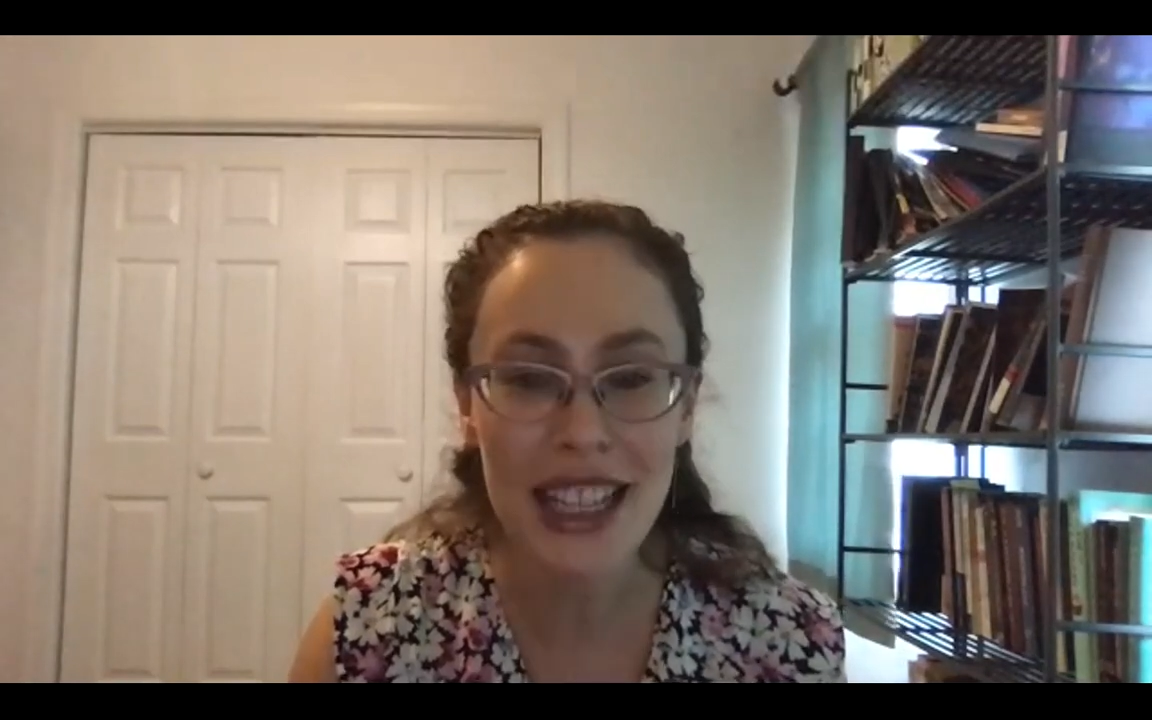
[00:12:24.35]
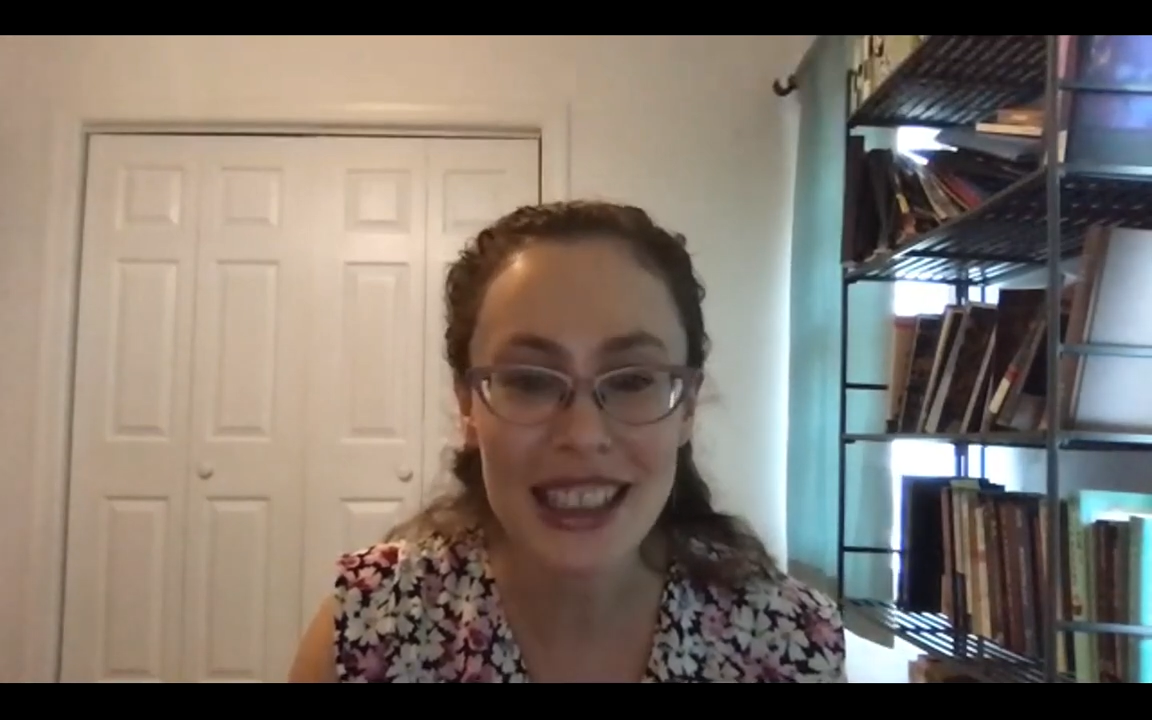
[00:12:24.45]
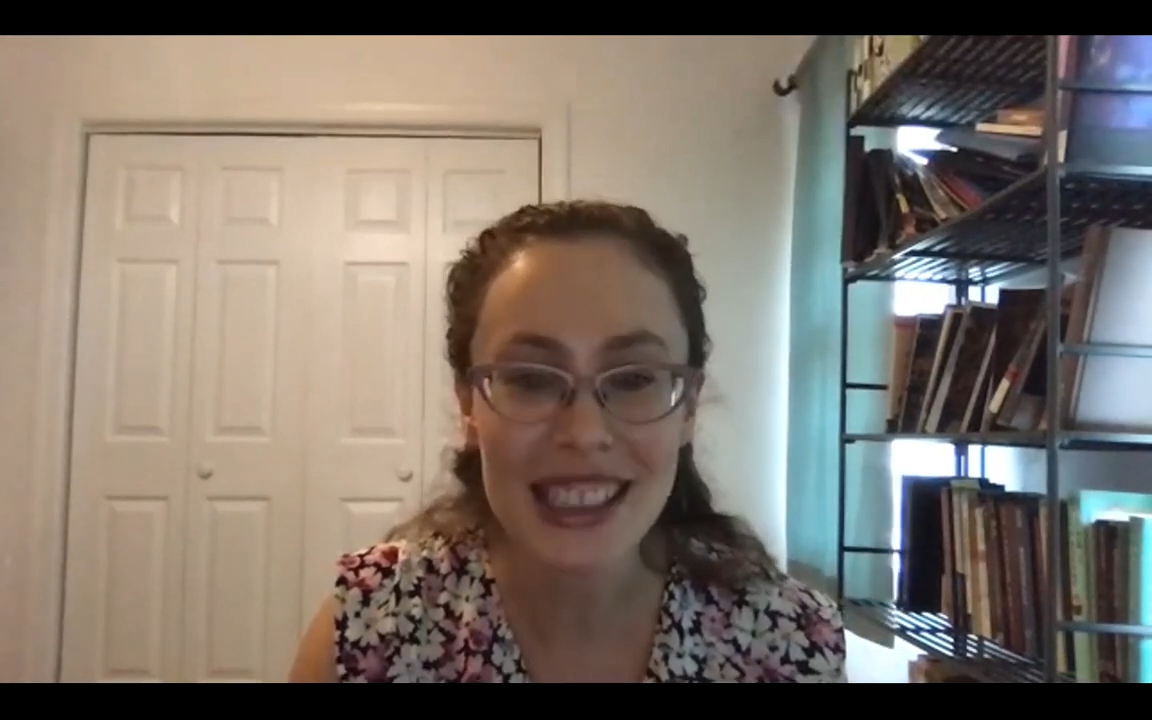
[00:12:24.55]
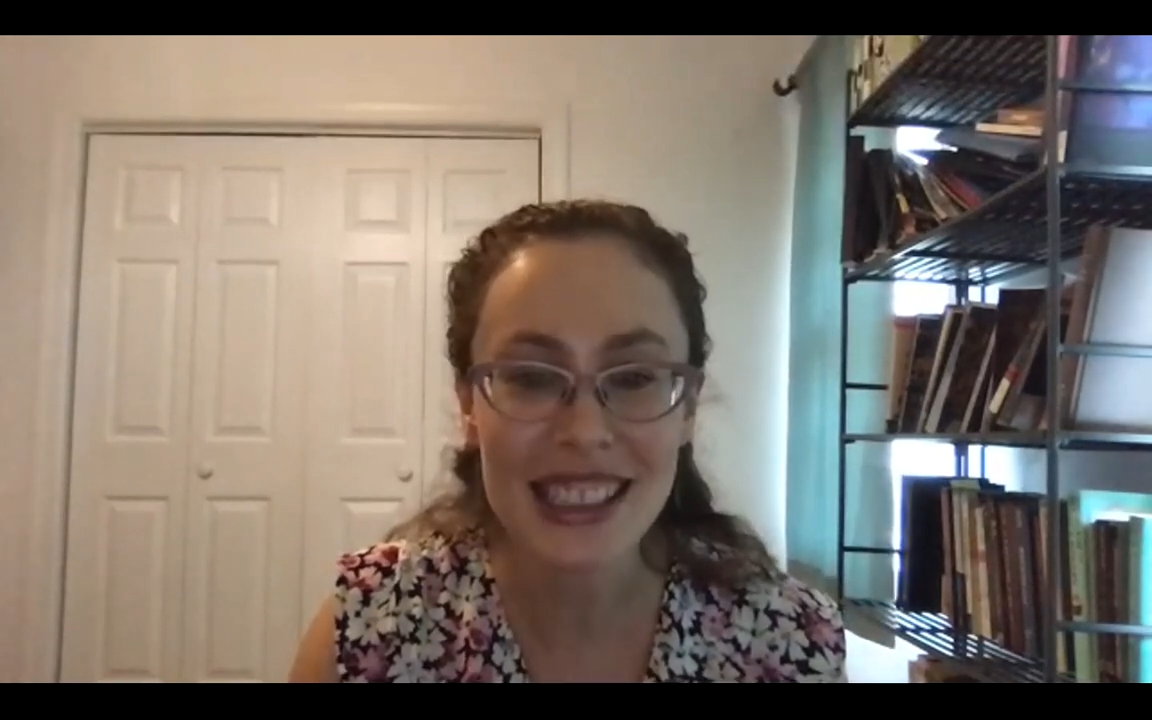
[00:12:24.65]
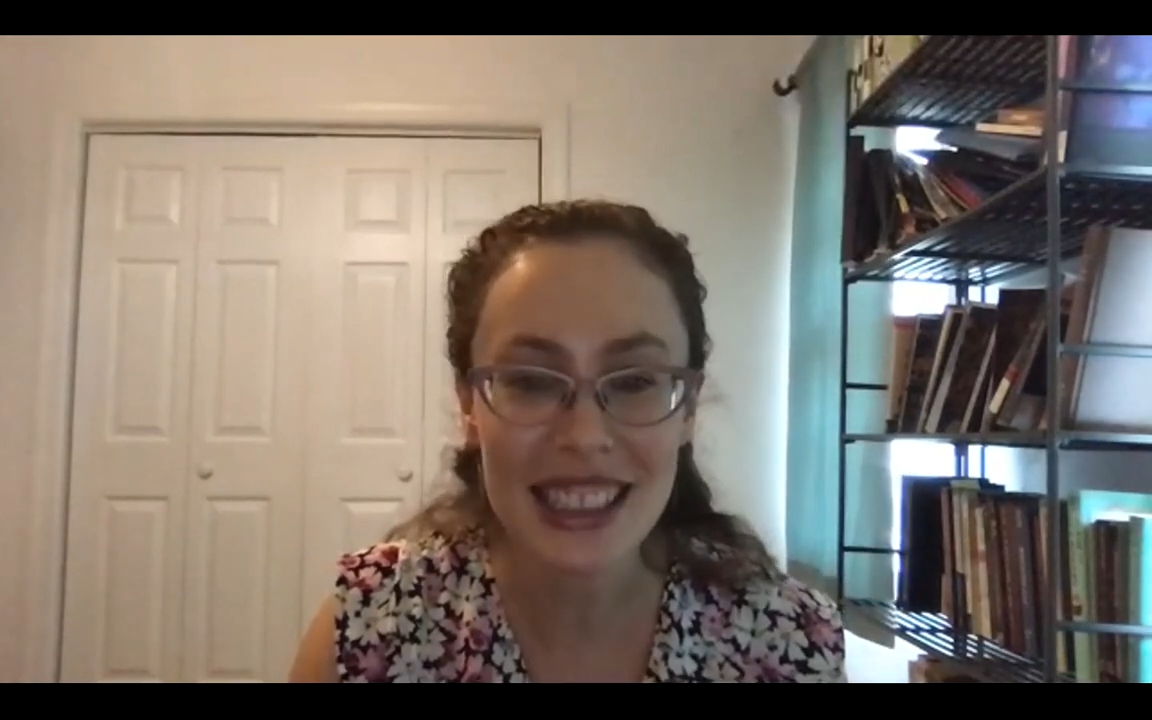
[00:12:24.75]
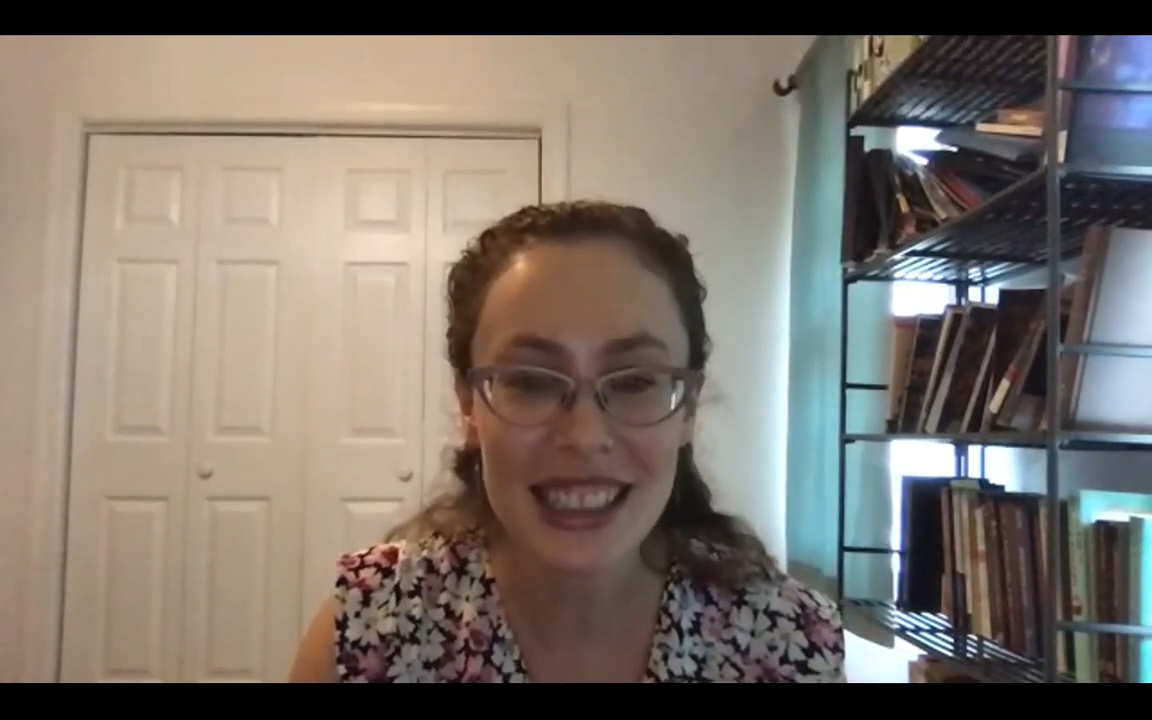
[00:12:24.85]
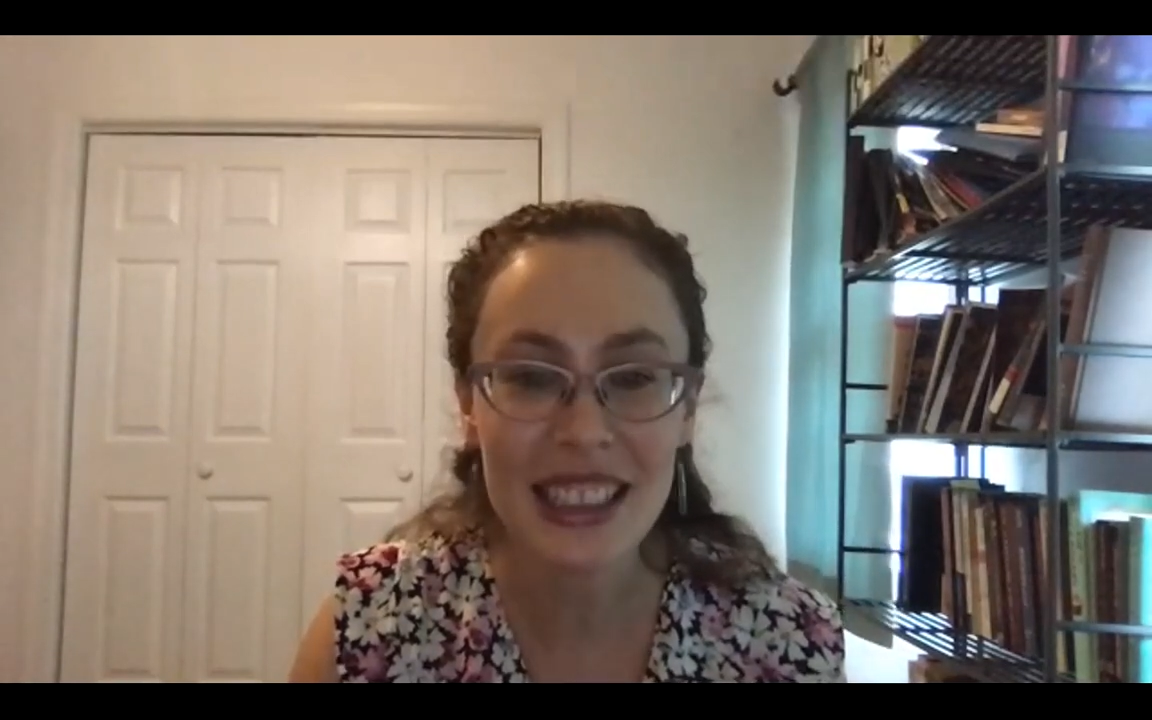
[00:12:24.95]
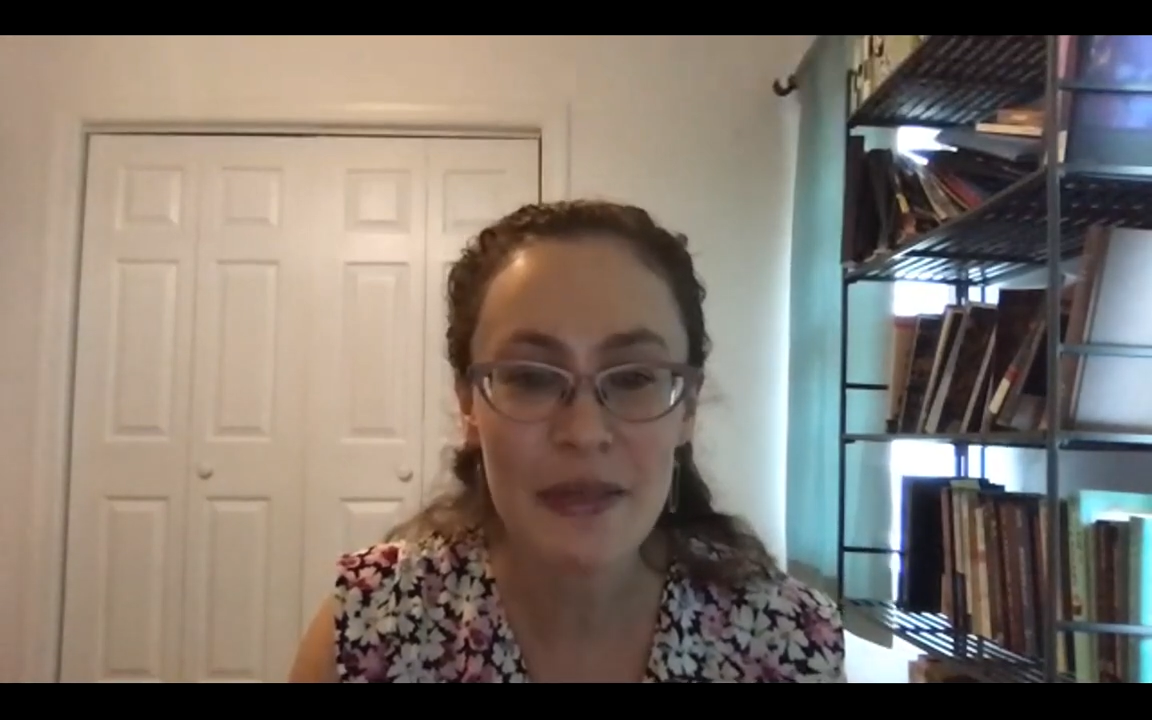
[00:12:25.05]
in this dig.